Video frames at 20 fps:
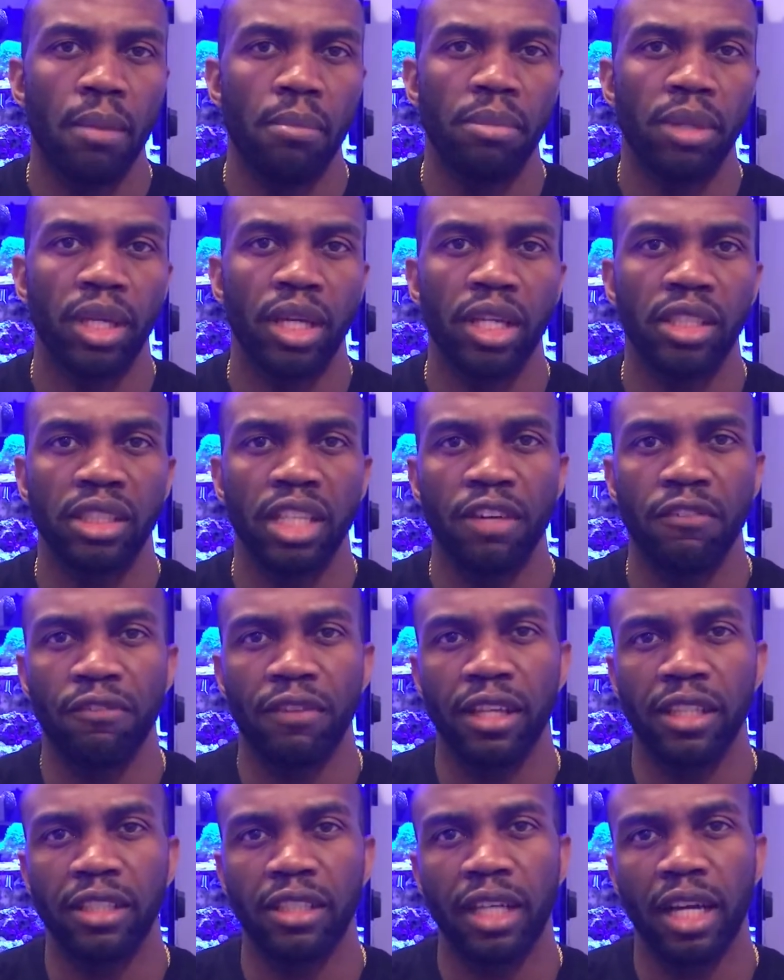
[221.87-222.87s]
Because if
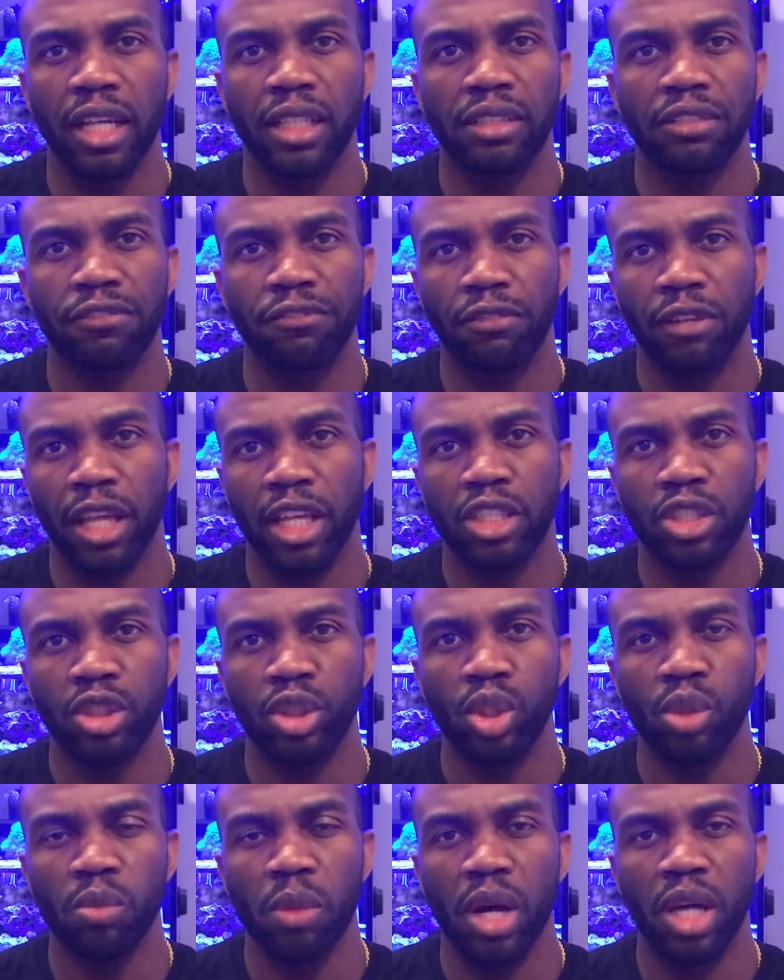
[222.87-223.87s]
it does flex
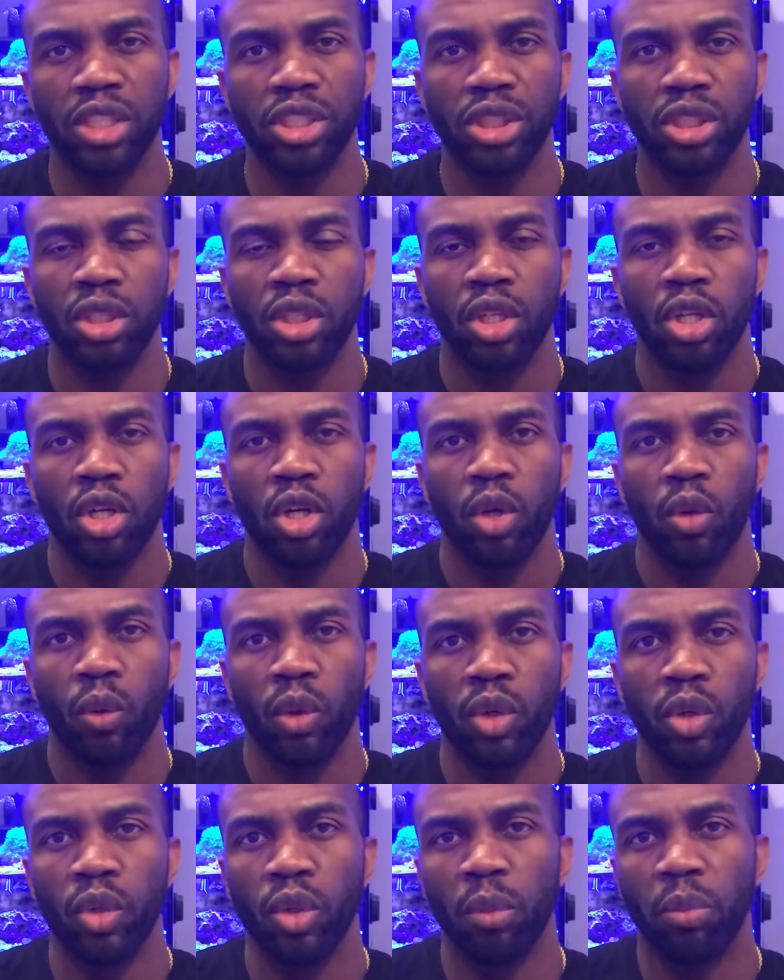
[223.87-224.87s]
too much,
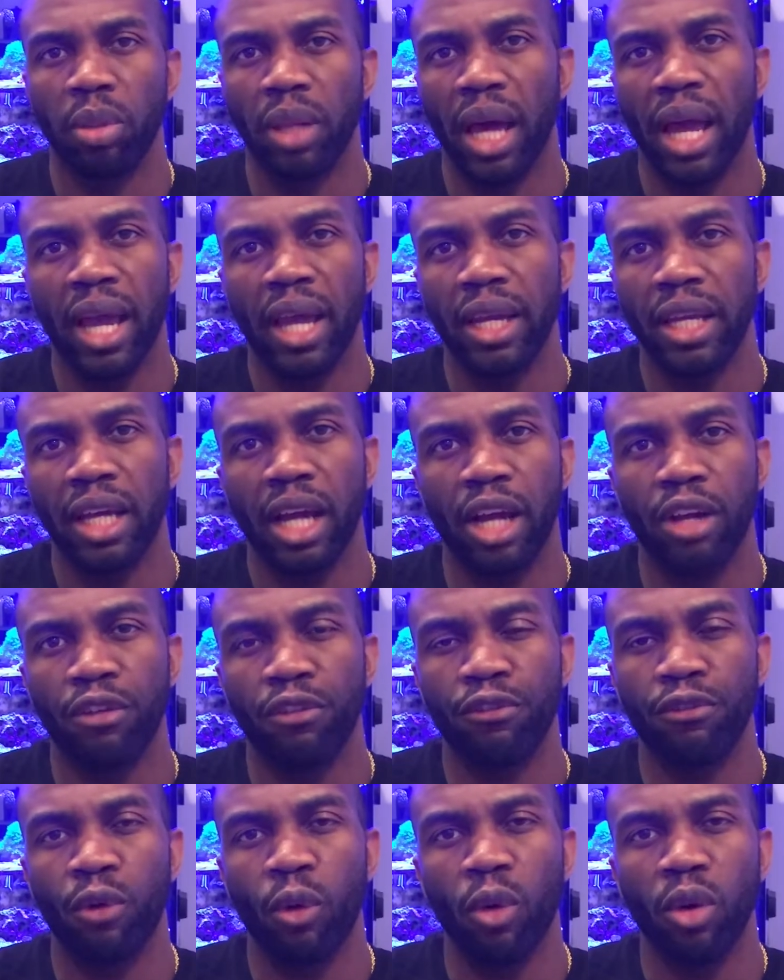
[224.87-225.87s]
when you apply any kind of
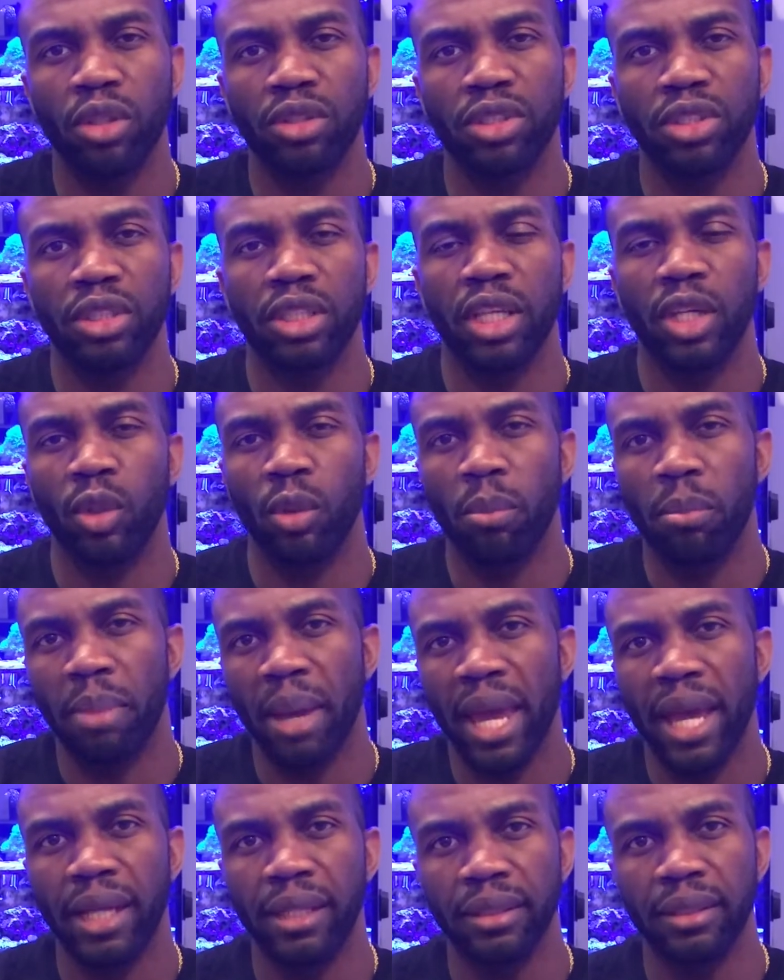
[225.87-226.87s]
force, it'll
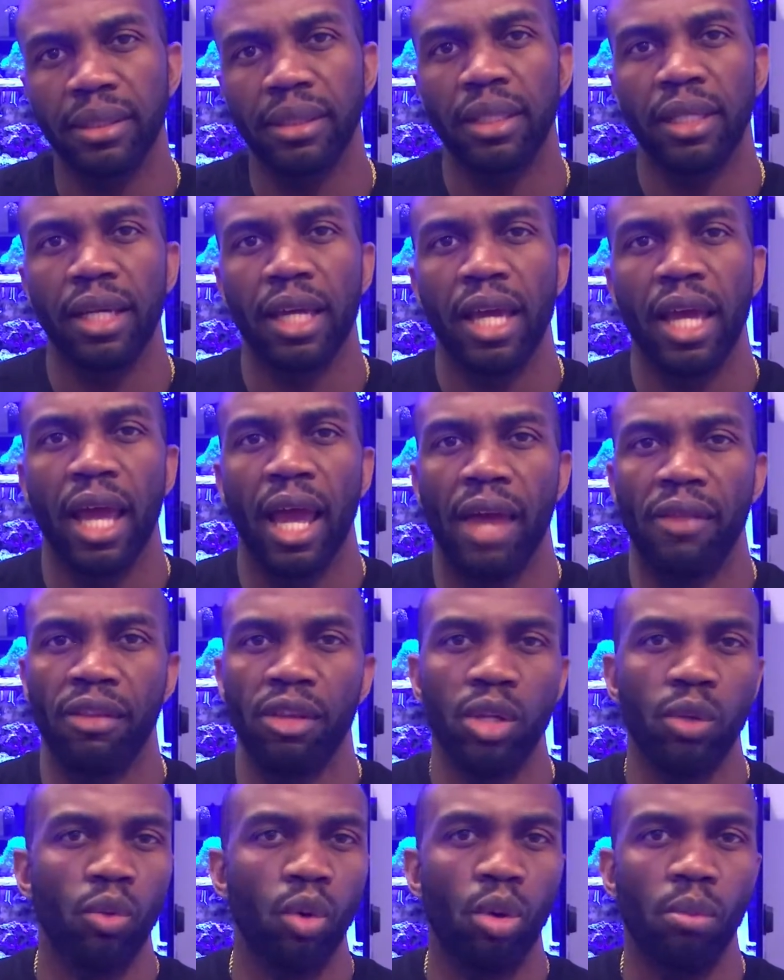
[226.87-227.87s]
bend, and then
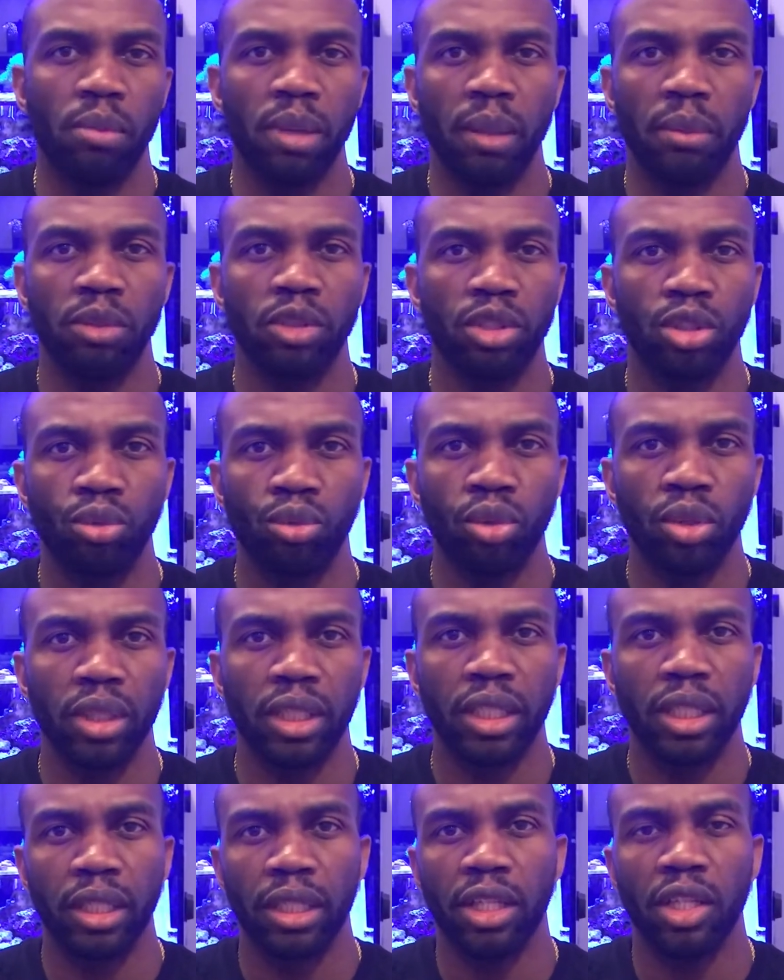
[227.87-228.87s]
you won't be able to
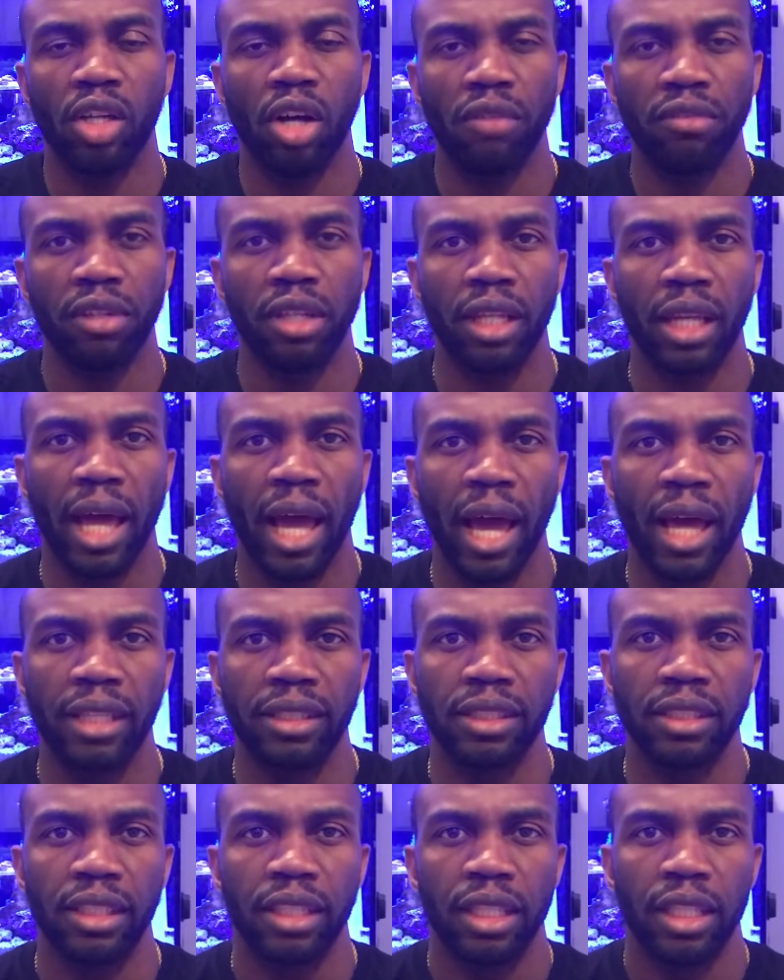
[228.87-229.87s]
really clean off the
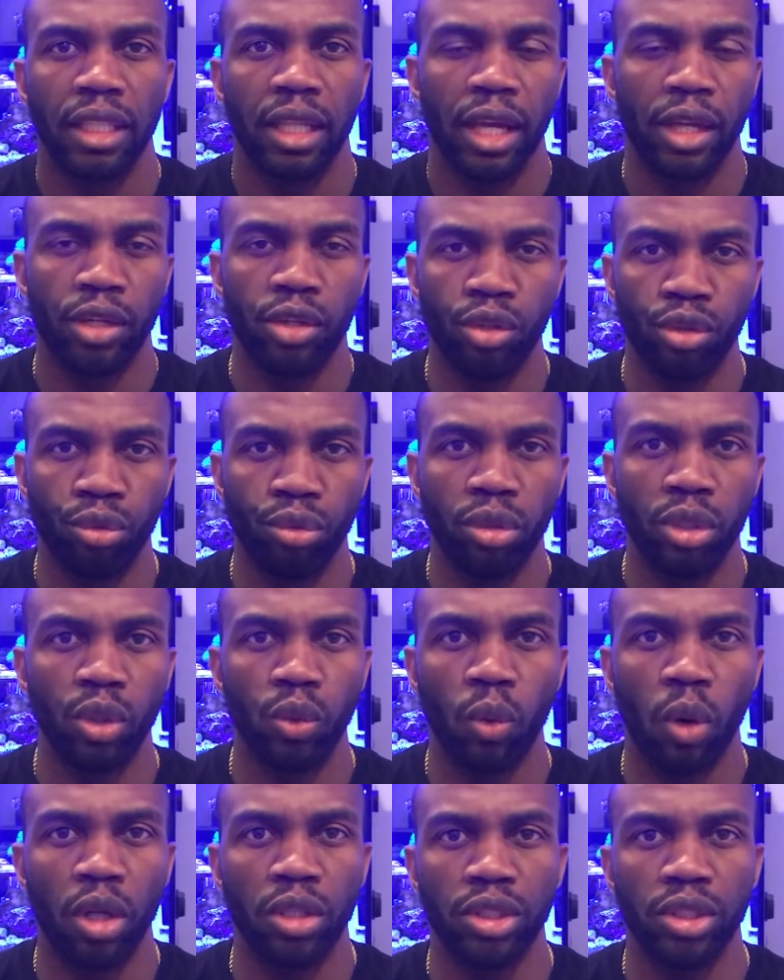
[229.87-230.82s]
glass like you really want